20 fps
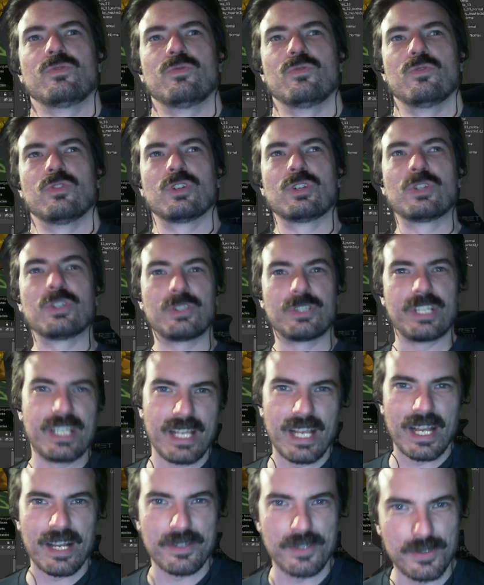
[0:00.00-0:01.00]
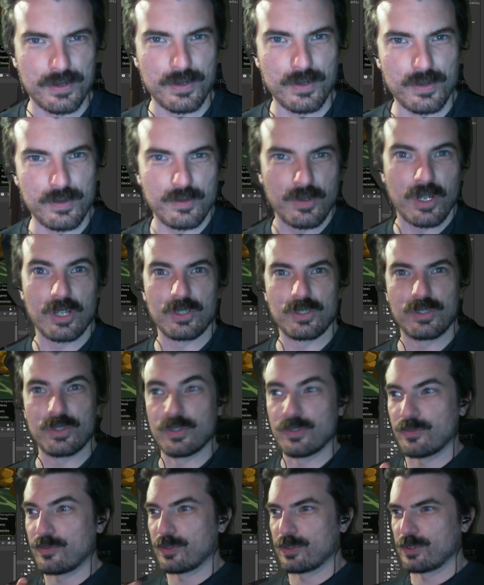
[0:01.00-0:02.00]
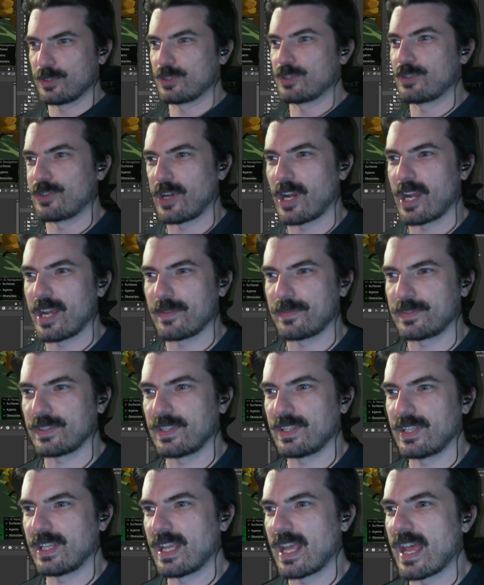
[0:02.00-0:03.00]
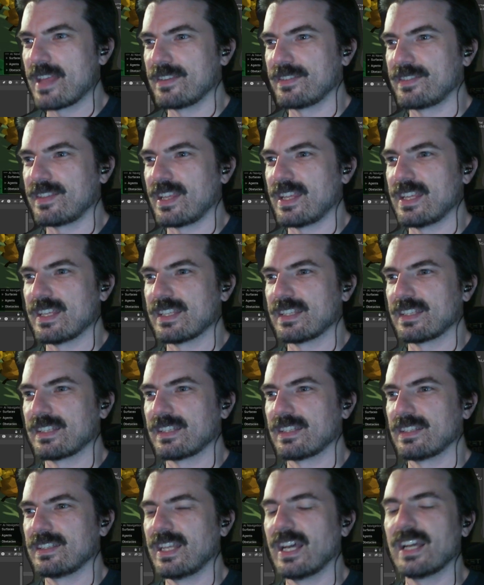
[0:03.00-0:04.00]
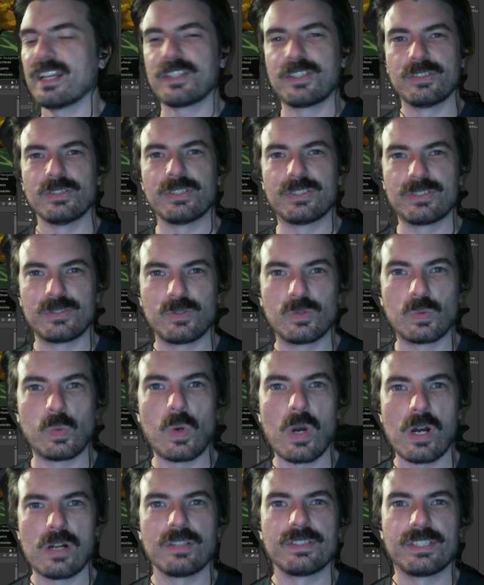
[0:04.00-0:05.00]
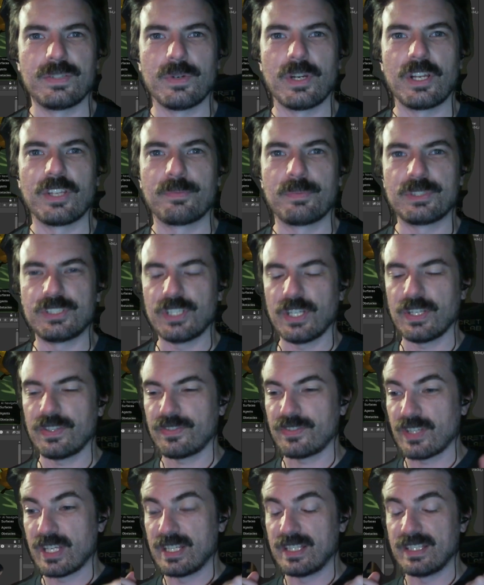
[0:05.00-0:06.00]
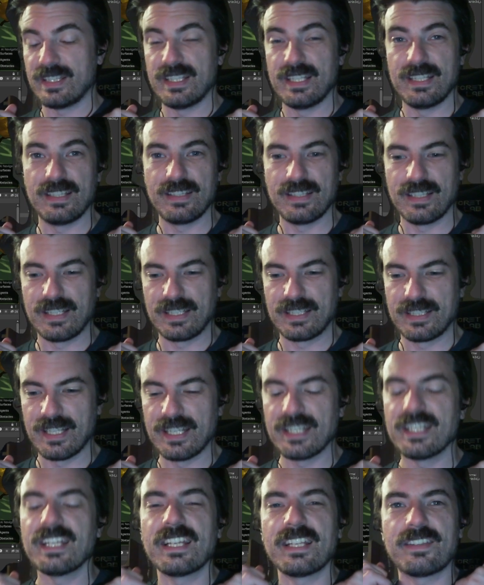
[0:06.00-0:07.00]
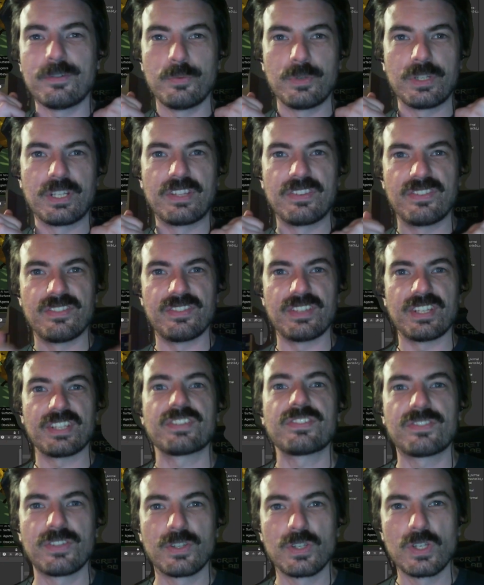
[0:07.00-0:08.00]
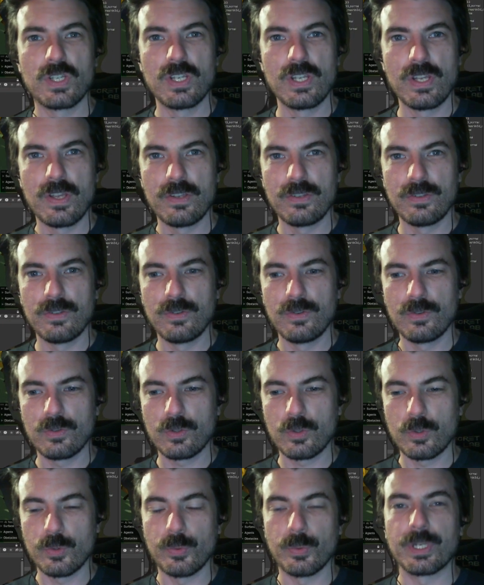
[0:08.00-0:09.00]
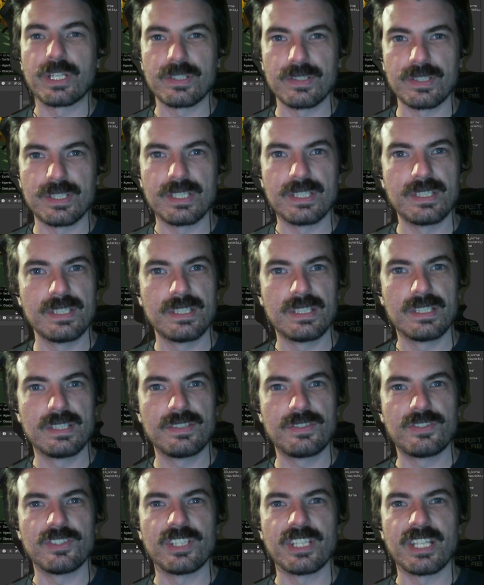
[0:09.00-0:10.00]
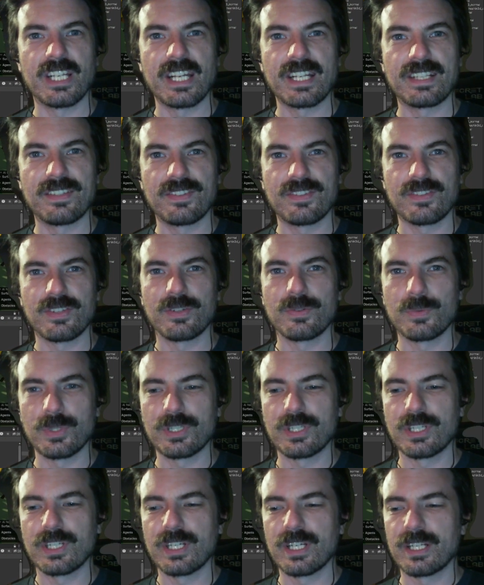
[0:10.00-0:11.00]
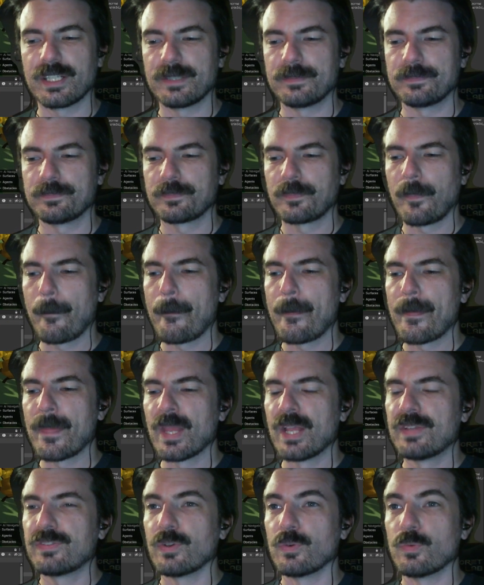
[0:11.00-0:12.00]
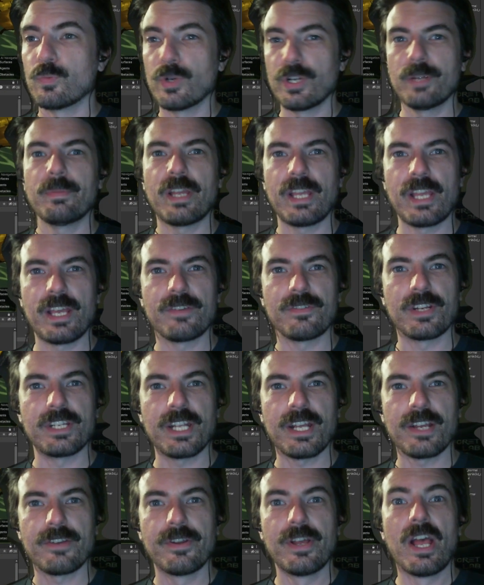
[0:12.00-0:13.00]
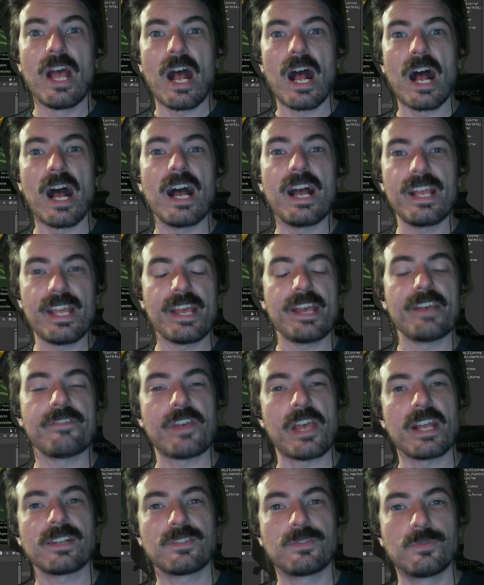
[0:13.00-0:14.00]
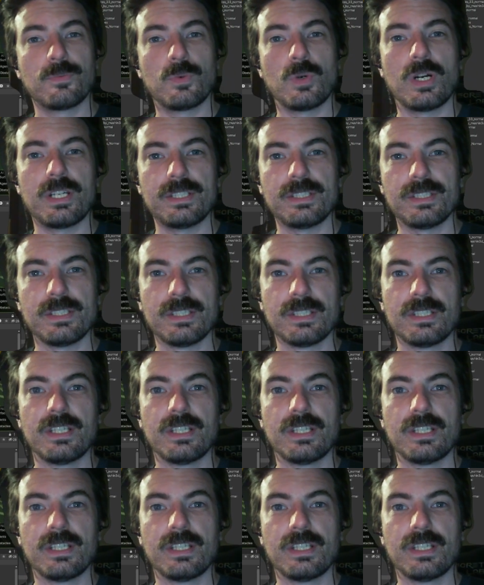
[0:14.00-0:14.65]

learning how to do a good first draft, as in not good quality-wise, but just getting it to exist quickly so that I can start working on it. So where am I at right now? I have Act 1